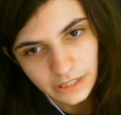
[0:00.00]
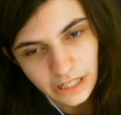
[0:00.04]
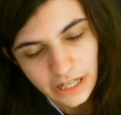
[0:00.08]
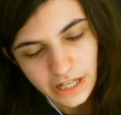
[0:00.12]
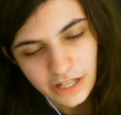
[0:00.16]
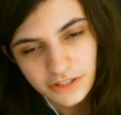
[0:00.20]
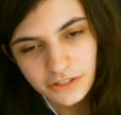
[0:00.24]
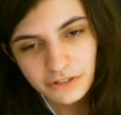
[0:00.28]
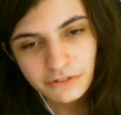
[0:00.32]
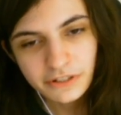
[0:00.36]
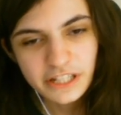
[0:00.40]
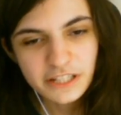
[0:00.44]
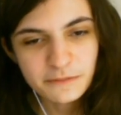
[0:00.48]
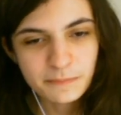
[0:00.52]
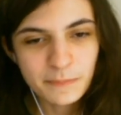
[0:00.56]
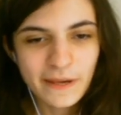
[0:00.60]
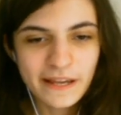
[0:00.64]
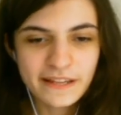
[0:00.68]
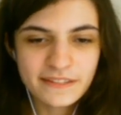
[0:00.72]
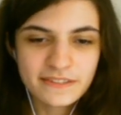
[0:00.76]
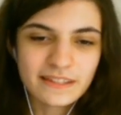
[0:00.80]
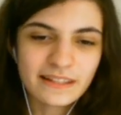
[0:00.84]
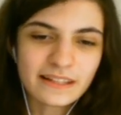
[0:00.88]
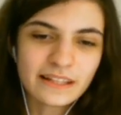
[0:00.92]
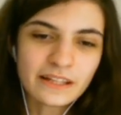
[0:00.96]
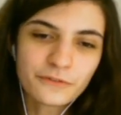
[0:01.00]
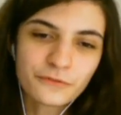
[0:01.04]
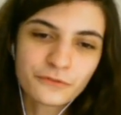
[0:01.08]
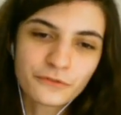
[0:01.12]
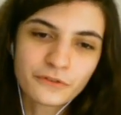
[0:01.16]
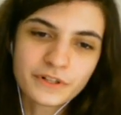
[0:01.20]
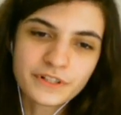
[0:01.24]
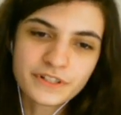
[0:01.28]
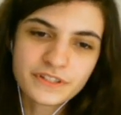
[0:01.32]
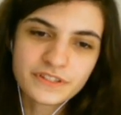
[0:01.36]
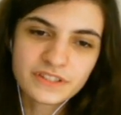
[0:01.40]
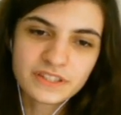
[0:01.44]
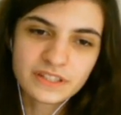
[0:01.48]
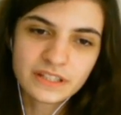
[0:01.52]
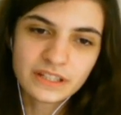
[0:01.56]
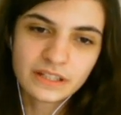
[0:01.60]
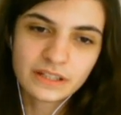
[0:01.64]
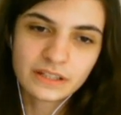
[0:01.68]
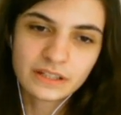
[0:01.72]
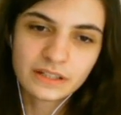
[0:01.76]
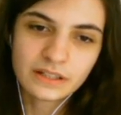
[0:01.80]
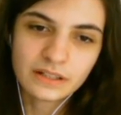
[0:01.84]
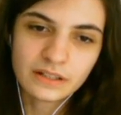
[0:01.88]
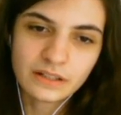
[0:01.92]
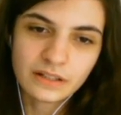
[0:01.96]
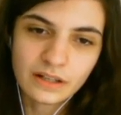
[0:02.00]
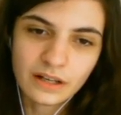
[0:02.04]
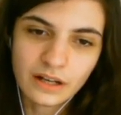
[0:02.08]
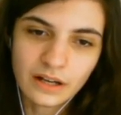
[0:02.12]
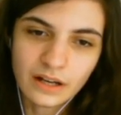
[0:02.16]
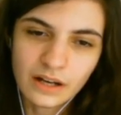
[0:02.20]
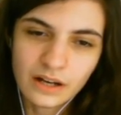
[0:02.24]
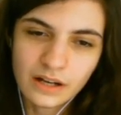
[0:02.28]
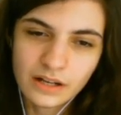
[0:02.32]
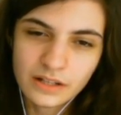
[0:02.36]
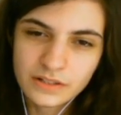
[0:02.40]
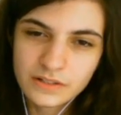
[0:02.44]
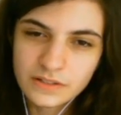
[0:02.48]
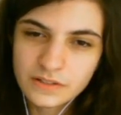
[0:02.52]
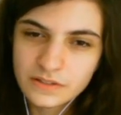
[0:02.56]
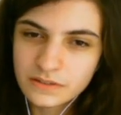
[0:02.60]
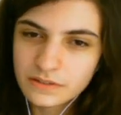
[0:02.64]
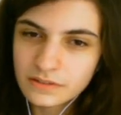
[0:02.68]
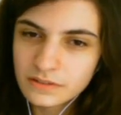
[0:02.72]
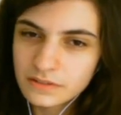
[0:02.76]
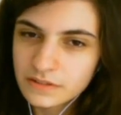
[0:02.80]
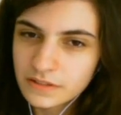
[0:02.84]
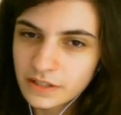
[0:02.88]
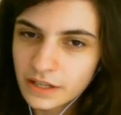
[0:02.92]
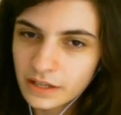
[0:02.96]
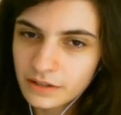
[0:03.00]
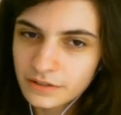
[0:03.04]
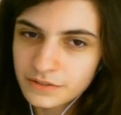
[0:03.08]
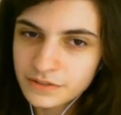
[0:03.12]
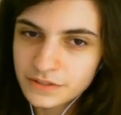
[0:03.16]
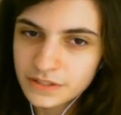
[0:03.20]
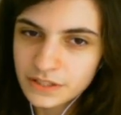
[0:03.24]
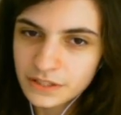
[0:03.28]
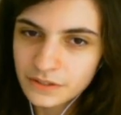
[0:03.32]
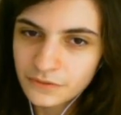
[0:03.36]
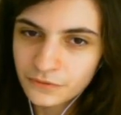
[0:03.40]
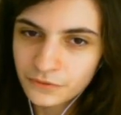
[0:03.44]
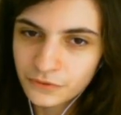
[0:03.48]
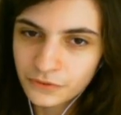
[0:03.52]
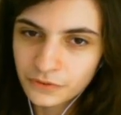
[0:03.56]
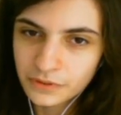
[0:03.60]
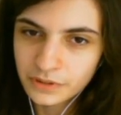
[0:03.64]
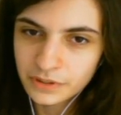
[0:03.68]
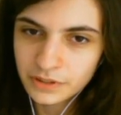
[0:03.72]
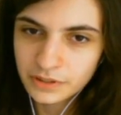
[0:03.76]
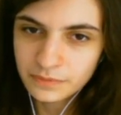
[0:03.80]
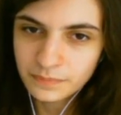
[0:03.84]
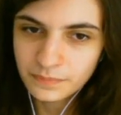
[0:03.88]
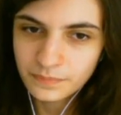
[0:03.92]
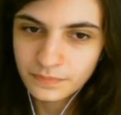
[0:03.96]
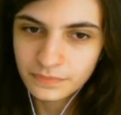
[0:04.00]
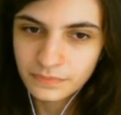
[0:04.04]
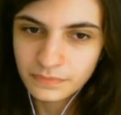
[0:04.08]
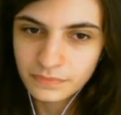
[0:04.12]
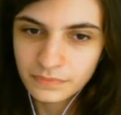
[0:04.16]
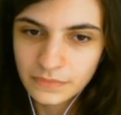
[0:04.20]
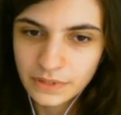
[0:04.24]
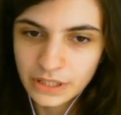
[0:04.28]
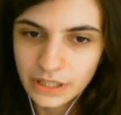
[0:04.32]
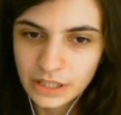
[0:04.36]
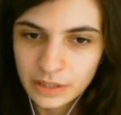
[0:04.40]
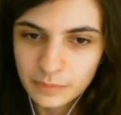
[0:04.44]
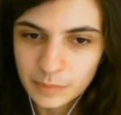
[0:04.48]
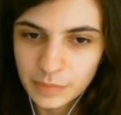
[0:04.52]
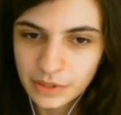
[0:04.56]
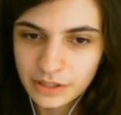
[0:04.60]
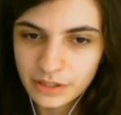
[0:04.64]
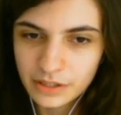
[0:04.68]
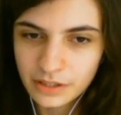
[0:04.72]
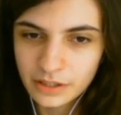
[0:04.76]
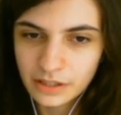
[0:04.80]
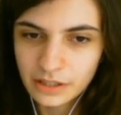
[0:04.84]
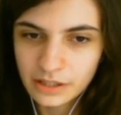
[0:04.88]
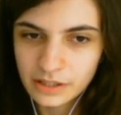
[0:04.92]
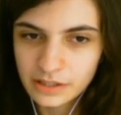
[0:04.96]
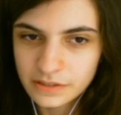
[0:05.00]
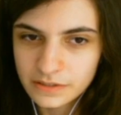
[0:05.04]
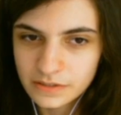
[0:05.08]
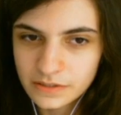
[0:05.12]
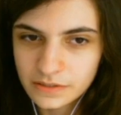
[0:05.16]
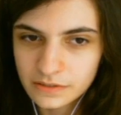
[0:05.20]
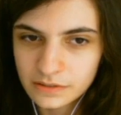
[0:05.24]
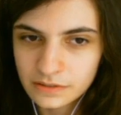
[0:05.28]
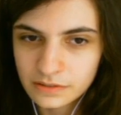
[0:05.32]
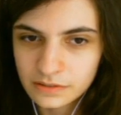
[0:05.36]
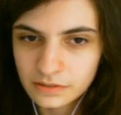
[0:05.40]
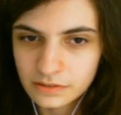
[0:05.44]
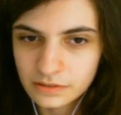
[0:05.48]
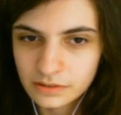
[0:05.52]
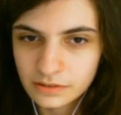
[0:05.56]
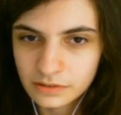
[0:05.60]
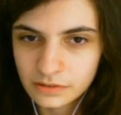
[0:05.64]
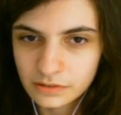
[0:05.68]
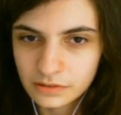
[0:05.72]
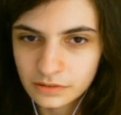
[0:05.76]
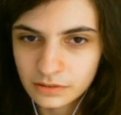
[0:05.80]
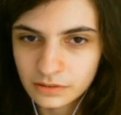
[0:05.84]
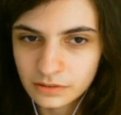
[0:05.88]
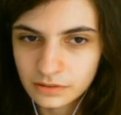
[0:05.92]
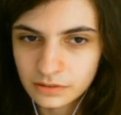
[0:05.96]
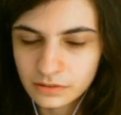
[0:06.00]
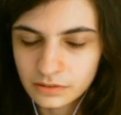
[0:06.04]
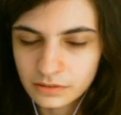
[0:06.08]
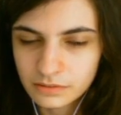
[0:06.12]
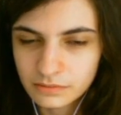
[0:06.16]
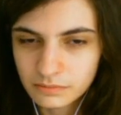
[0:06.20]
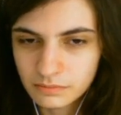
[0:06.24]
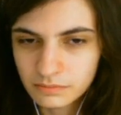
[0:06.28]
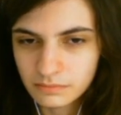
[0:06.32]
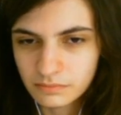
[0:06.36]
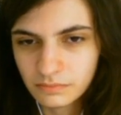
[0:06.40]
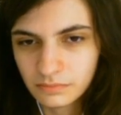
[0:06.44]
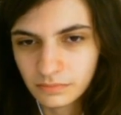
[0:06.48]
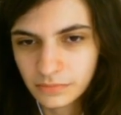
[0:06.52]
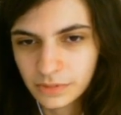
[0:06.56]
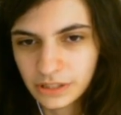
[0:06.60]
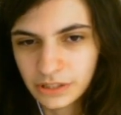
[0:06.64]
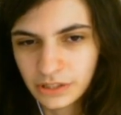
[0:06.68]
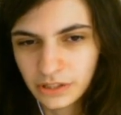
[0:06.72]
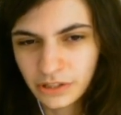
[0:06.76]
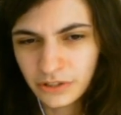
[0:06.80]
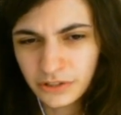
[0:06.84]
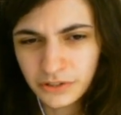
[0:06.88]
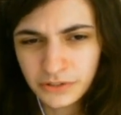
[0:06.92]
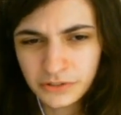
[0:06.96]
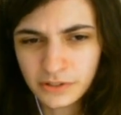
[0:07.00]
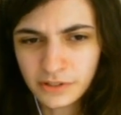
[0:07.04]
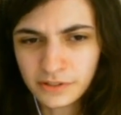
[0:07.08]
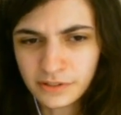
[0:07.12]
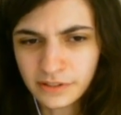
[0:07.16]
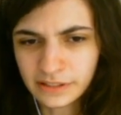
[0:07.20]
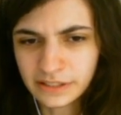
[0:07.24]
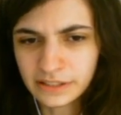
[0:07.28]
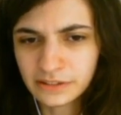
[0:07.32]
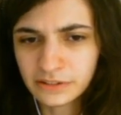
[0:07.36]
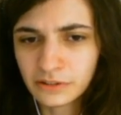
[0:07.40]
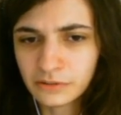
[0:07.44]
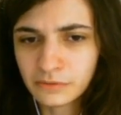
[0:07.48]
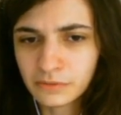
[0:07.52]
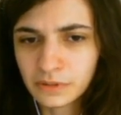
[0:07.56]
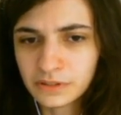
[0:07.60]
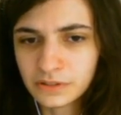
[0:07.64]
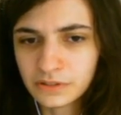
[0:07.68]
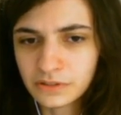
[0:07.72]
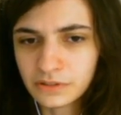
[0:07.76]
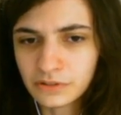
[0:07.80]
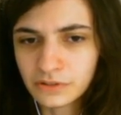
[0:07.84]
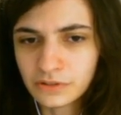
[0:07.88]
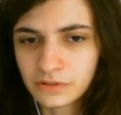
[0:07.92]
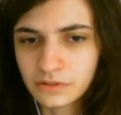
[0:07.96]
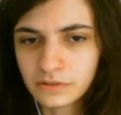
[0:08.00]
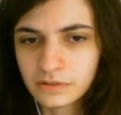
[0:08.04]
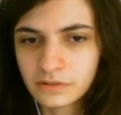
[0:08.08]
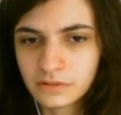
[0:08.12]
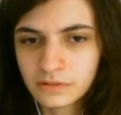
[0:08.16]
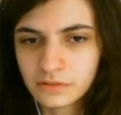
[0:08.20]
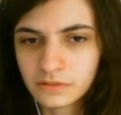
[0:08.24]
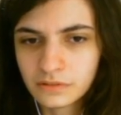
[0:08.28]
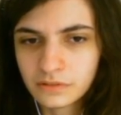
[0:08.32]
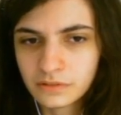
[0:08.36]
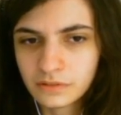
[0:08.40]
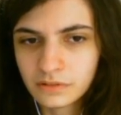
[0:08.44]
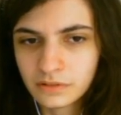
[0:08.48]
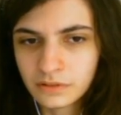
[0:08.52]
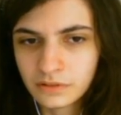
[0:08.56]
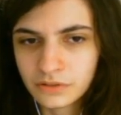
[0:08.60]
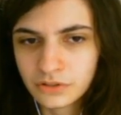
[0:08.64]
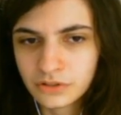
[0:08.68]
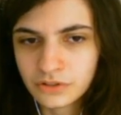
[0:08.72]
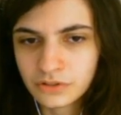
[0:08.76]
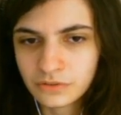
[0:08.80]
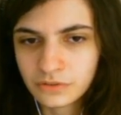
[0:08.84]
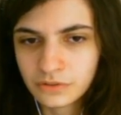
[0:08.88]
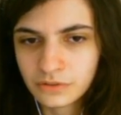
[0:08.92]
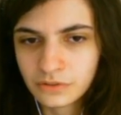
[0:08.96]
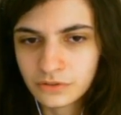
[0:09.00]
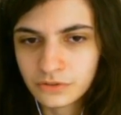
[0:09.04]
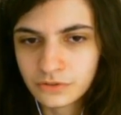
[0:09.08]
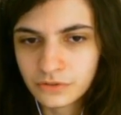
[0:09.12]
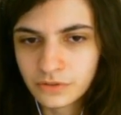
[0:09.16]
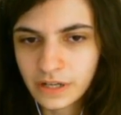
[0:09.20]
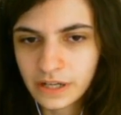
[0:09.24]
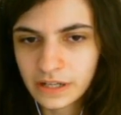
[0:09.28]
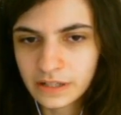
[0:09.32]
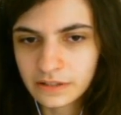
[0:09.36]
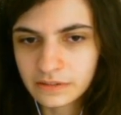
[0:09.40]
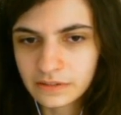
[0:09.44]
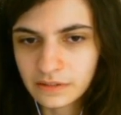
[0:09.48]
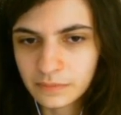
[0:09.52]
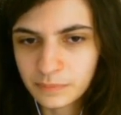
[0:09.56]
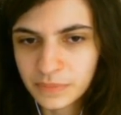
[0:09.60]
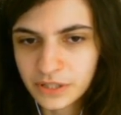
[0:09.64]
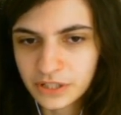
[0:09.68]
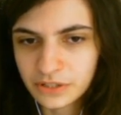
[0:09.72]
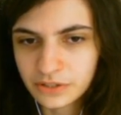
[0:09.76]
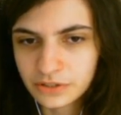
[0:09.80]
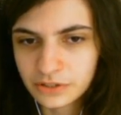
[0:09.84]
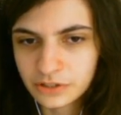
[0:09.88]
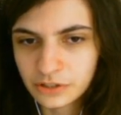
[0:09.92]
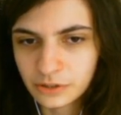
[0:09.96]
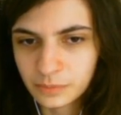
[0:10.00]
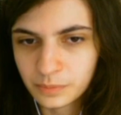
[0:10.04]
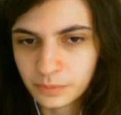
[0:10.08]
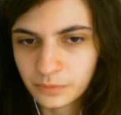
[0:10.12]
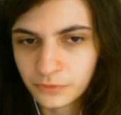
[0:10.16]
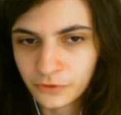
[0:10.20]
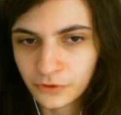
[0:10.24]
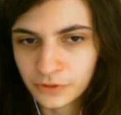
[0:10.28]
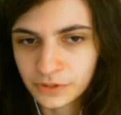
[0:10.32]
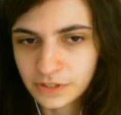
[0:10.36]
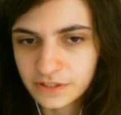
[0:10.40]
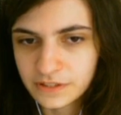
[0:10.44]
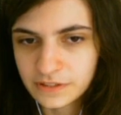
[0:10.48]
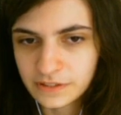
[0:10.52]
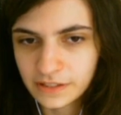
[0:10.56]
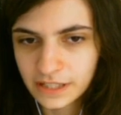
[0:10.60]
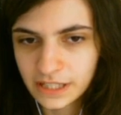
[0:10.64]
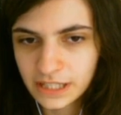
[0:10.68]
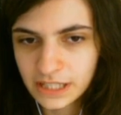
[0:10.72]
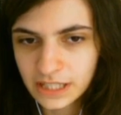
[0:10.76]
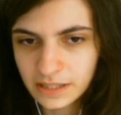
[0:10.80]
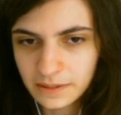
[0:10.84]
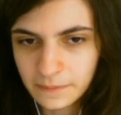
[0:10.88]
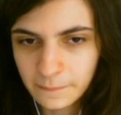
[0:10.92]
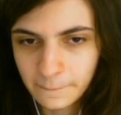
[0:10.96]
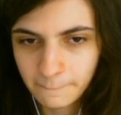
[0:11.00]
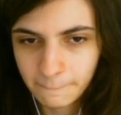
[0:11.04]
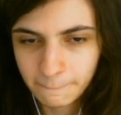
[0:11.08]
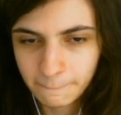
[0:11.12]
So he's basically forcing Hans to take on c4, because you certainly don't want to trade the bishop for this knight.